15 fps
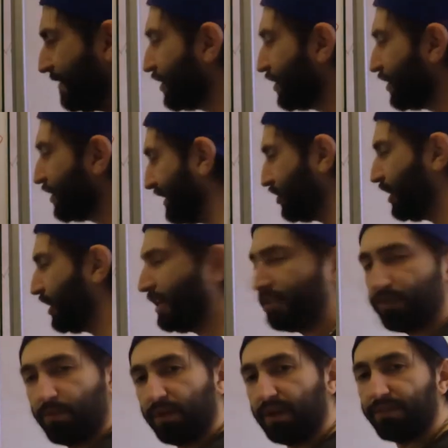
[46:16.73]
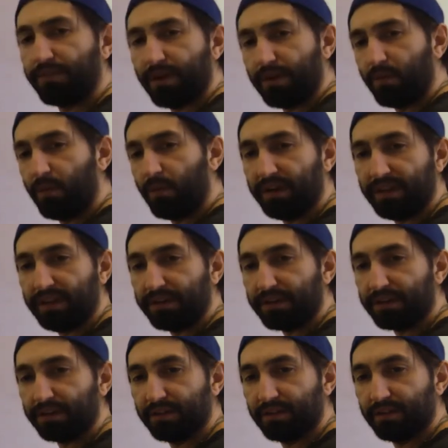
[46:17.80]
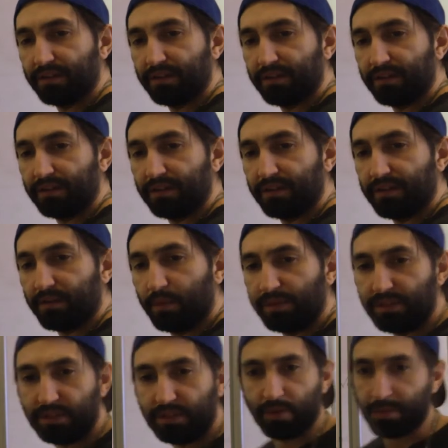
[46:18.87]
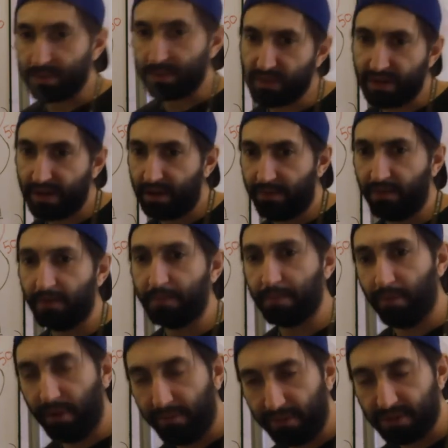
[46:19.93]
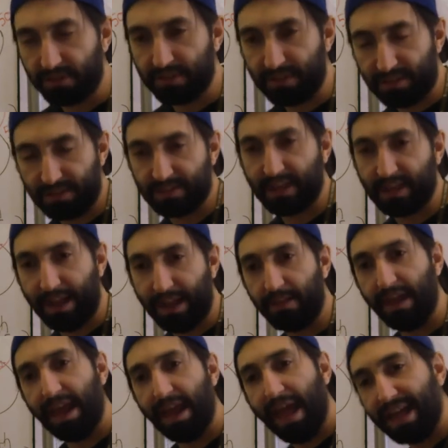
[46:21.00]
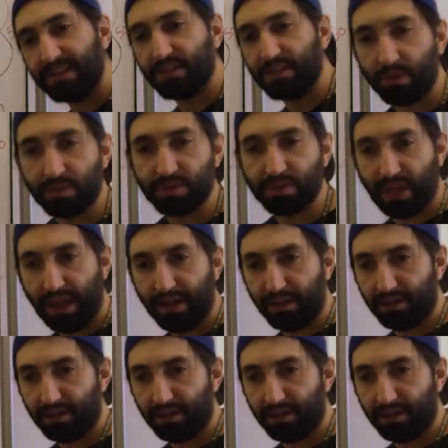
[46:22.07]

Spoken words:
I can change whatever I want here, which is representative of a style that has no style.